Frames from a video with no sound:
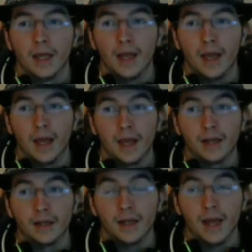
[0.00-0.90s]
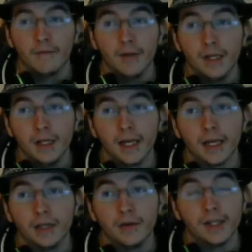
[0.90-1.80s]
And every click
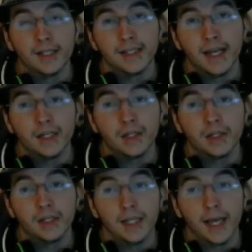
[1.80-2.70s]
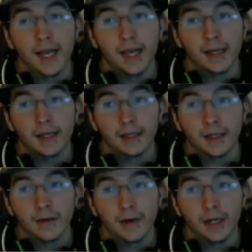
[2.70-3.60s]
you can set to delay, like
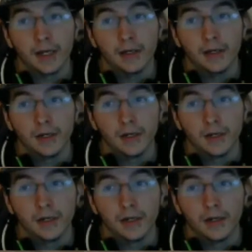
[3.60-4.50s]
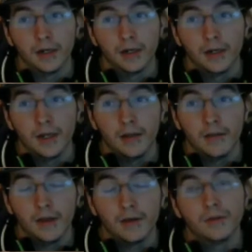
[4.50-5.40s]
right here.
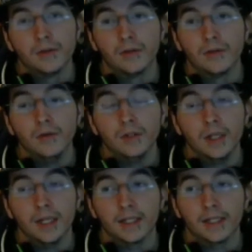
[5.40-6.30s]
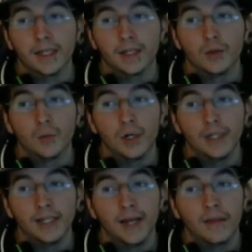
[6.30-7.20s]
Those clicks set to
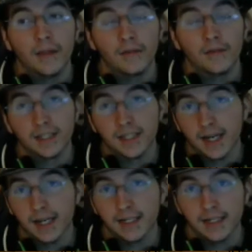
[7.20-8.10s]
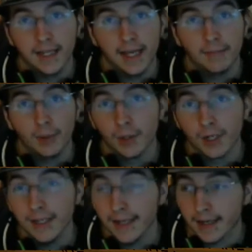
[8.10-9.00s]
1/10 of a second delay per
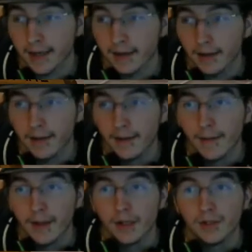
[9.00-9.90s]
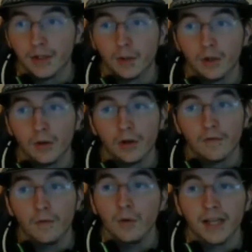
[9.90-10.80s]
click. So a total of
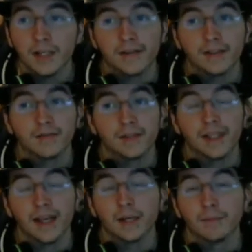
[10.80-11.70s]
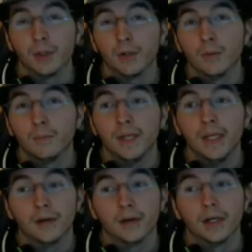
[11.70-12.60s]
4/10 of a second per
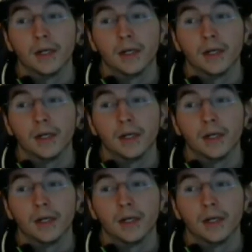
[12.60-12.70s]
repeater